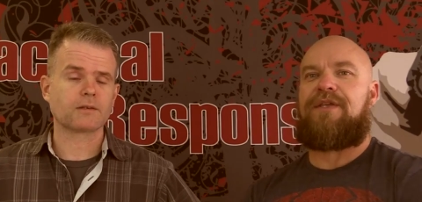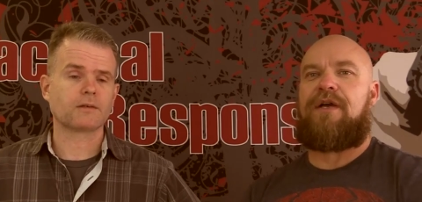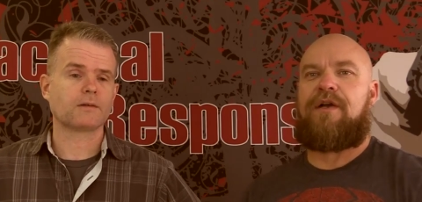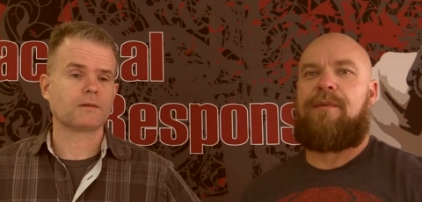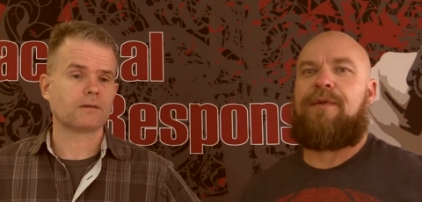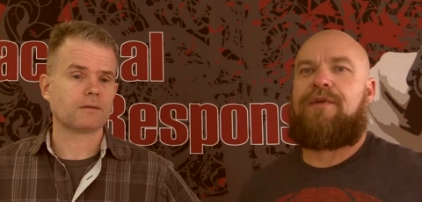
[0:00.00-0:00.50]
Speaker 1: is, I'll
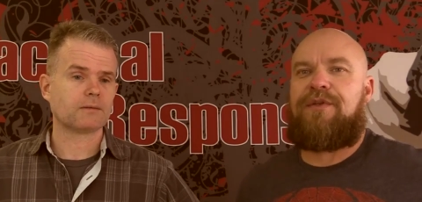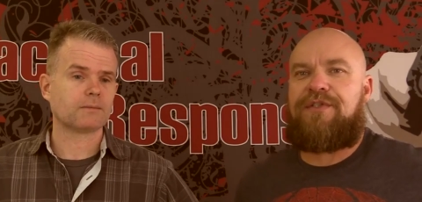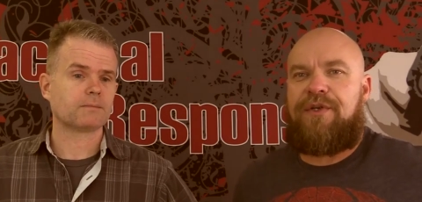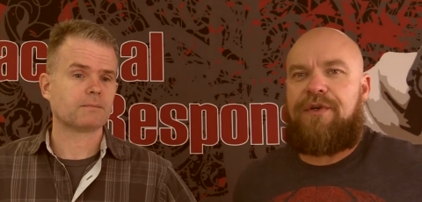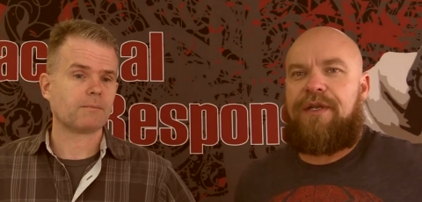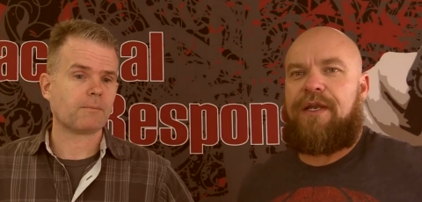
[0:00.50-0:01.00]
come up to a
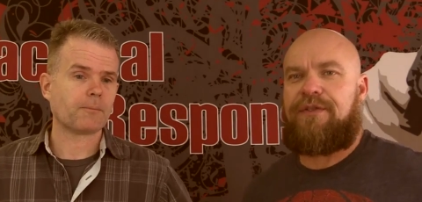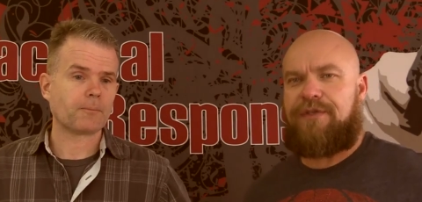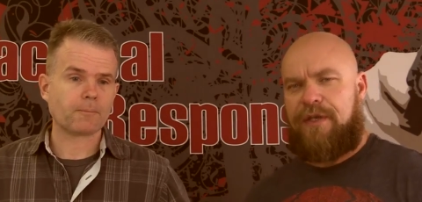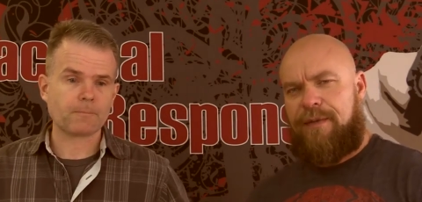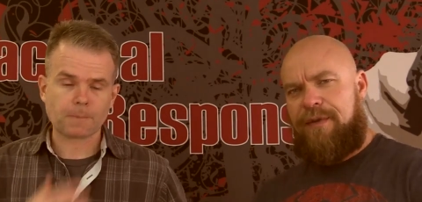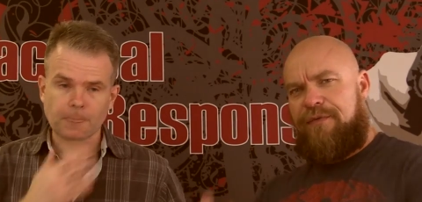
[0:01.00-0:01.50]
student and I'll
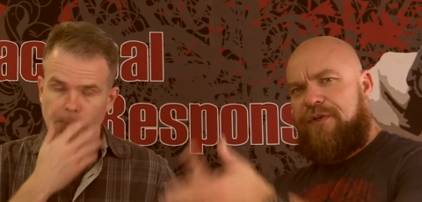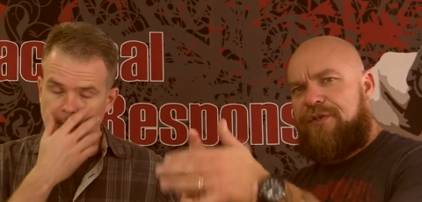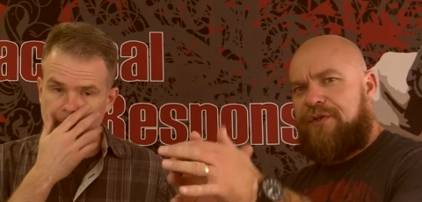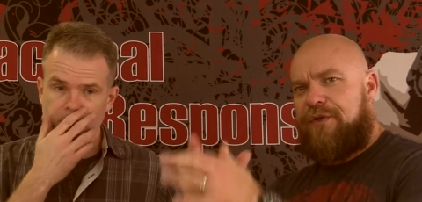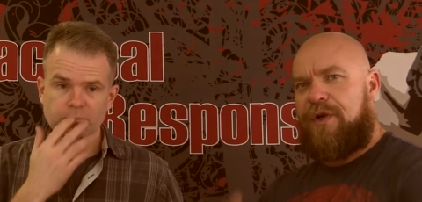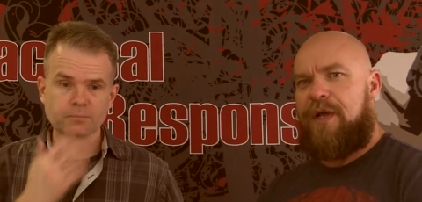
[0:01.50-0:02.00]
say, "Let me
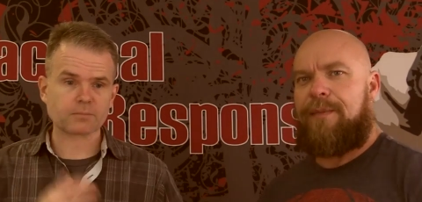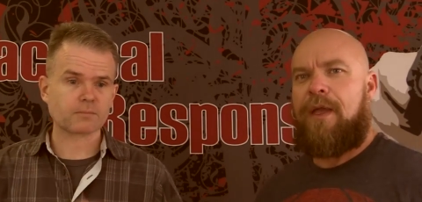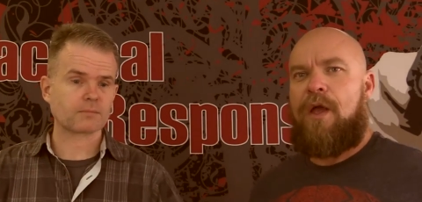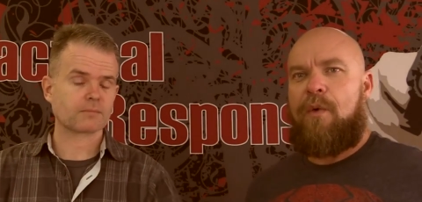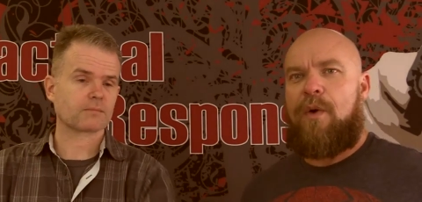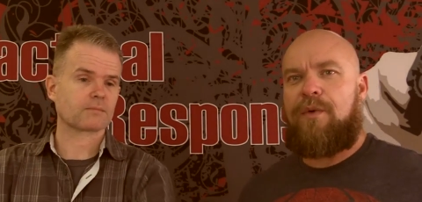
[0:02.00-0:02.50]
fix your grip.
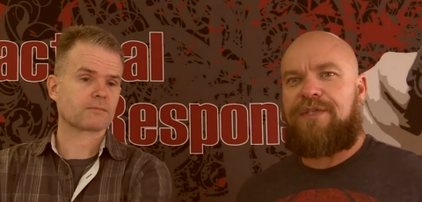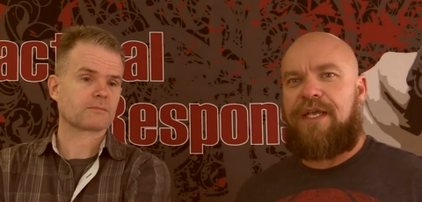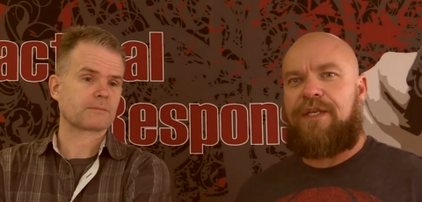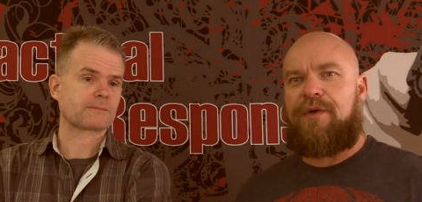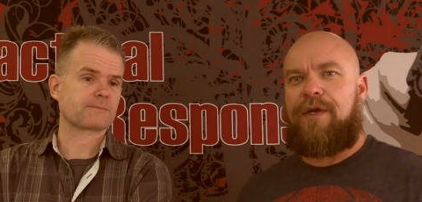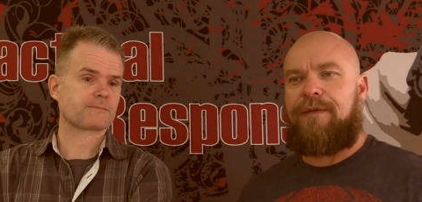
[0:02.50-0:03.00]
What was
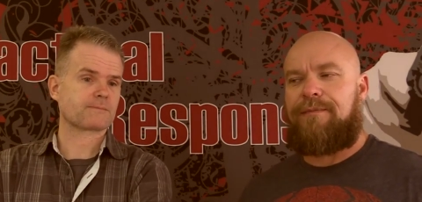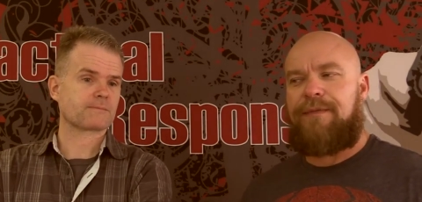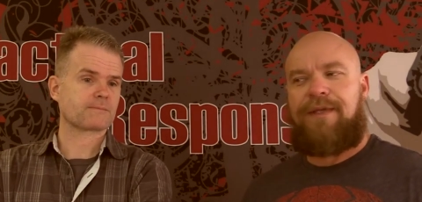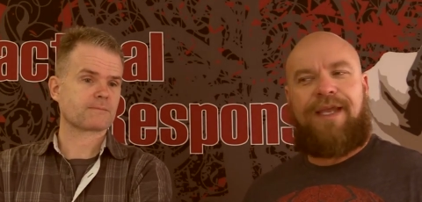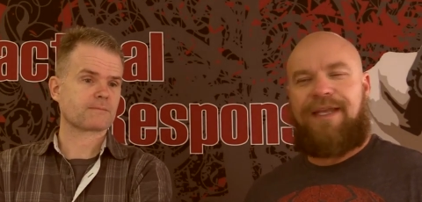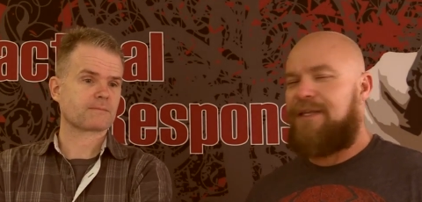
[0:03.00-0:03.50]
I doing?
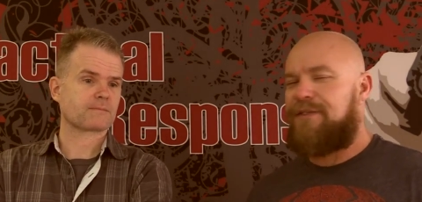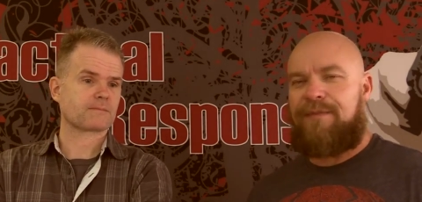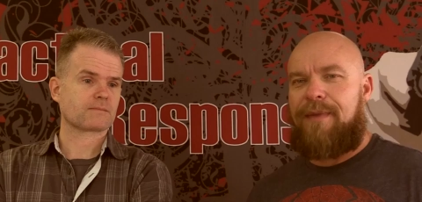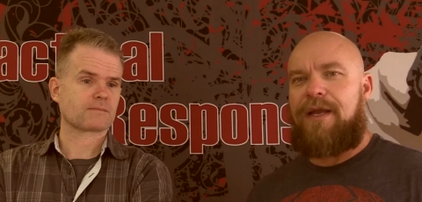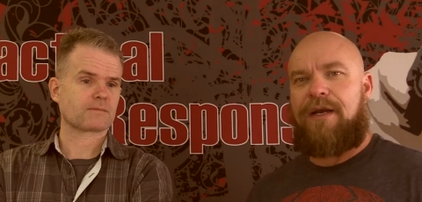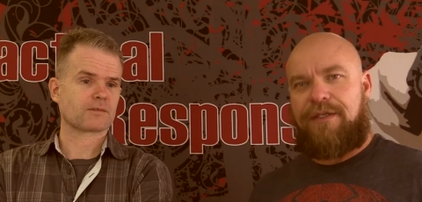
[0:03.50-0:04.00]
It
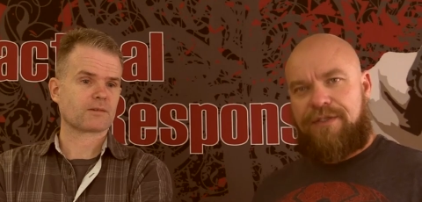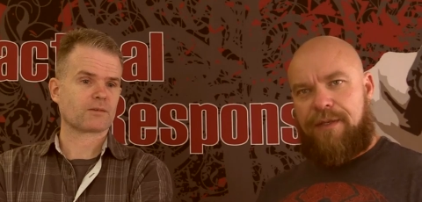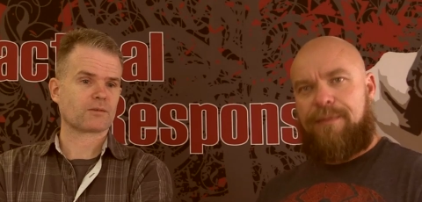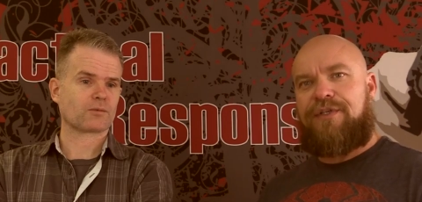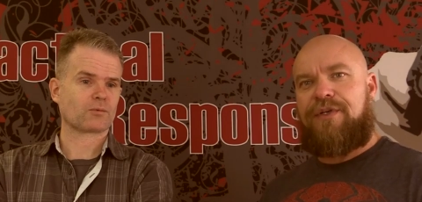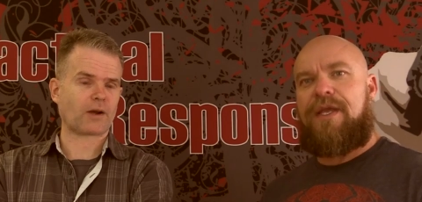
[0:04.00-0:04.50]
doesn't matter. Let's
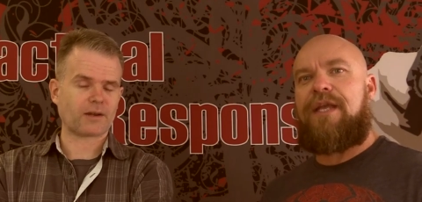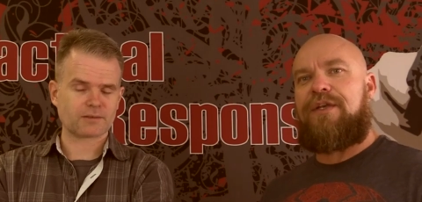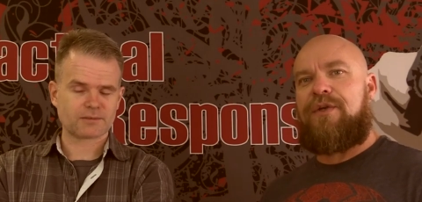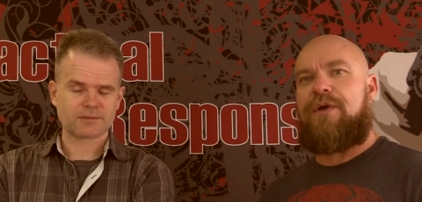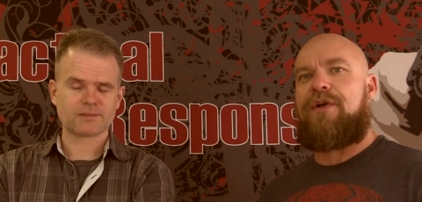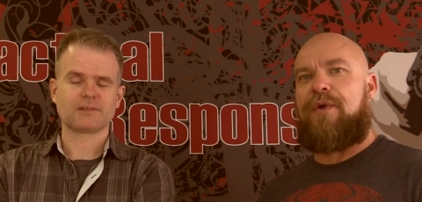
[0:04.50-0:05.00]
let me show you right. how to
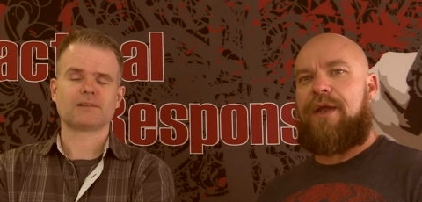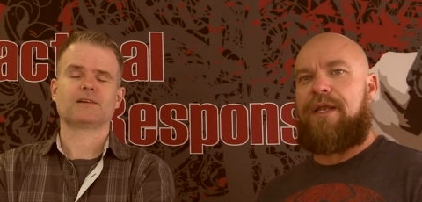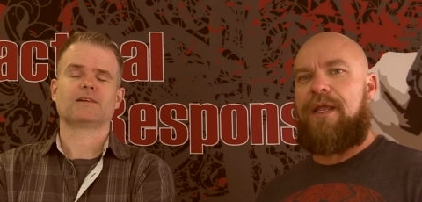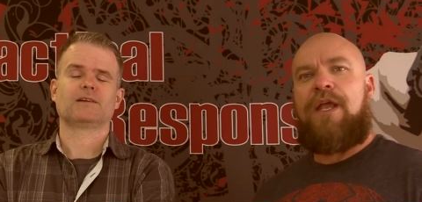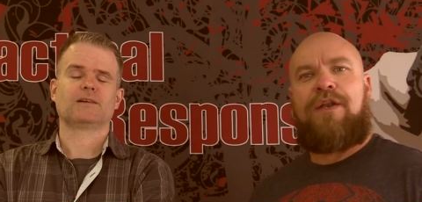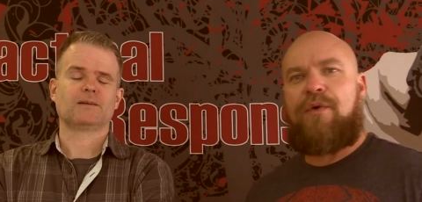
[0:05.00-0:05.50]
do it
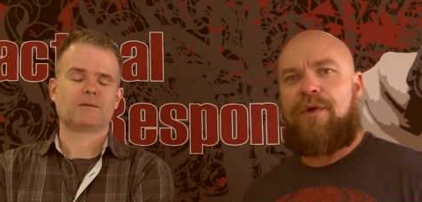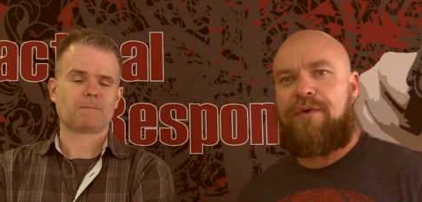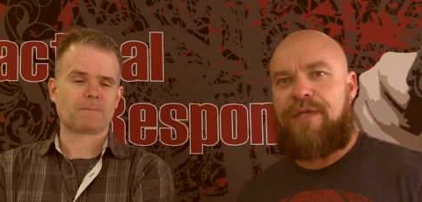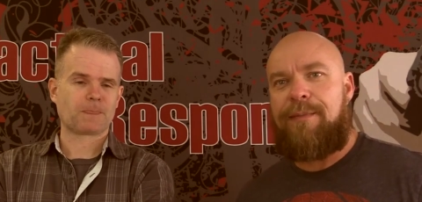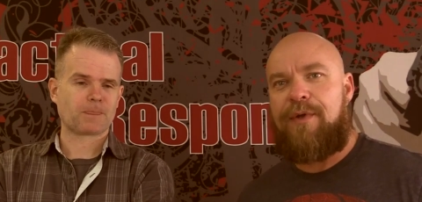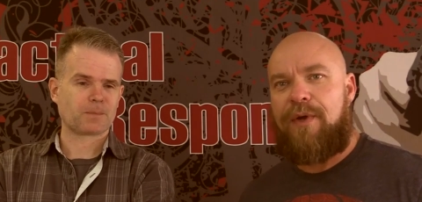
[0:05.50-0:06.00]
correctly." No,
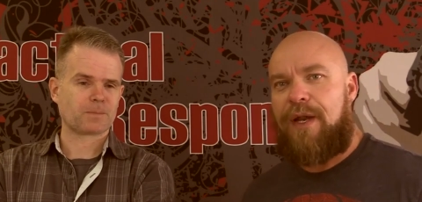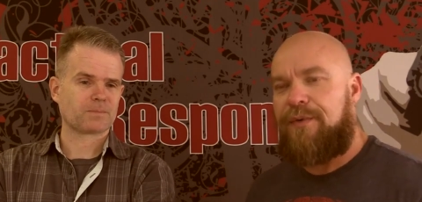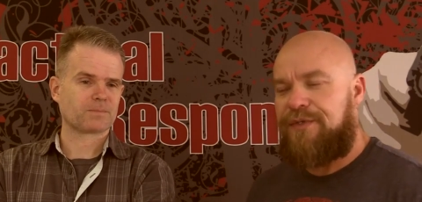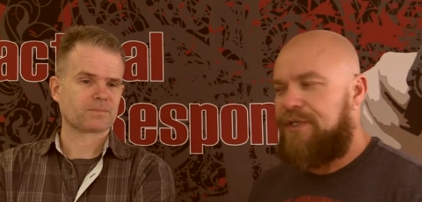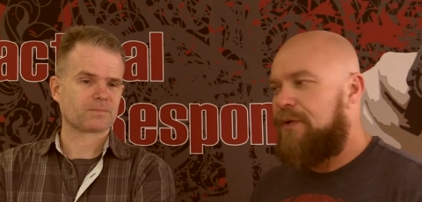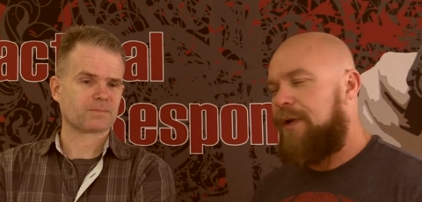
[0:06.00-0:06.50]
don't tell me what I
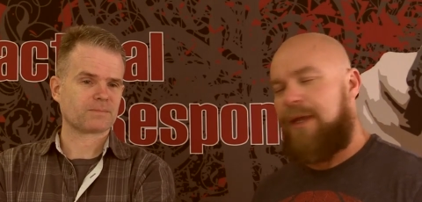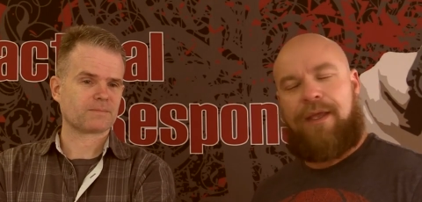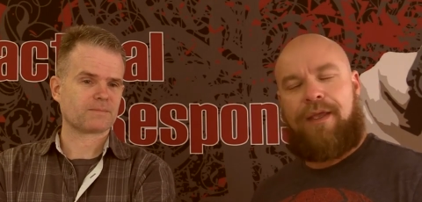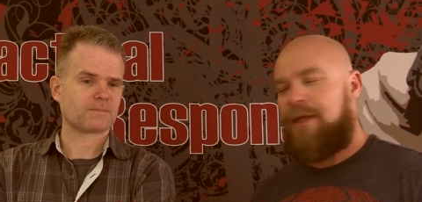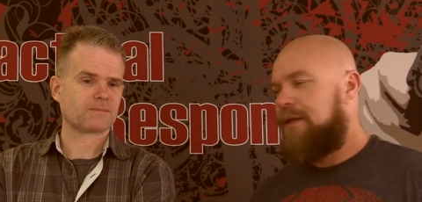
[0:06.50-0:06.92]
was doing.